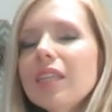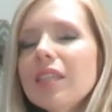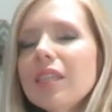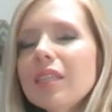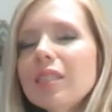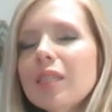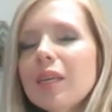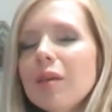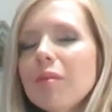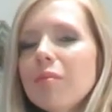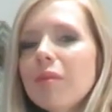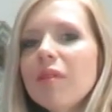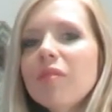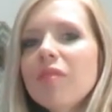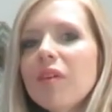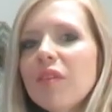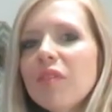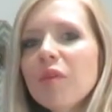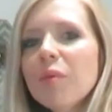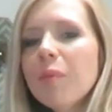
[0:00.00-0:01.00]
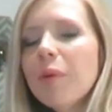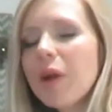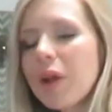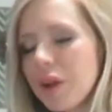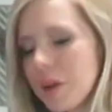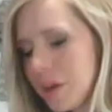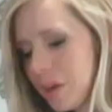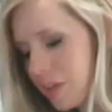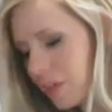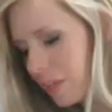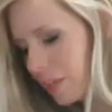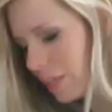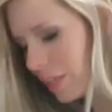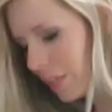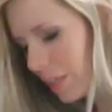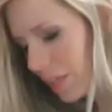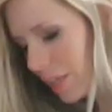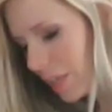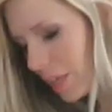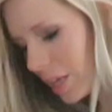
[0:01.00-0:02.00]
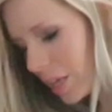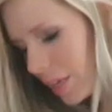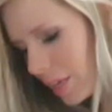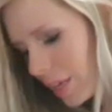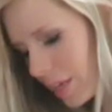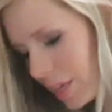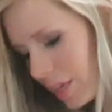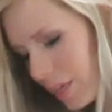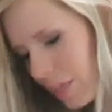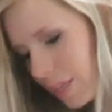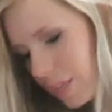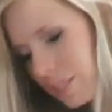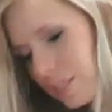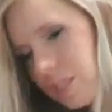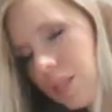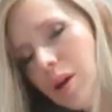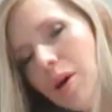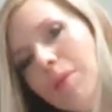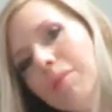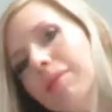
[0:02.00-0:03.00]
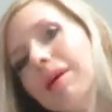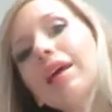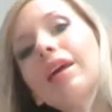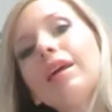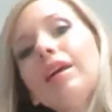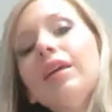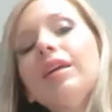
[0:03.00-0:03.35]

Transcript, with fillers: that's like my favorite part, hugging and kissing on me.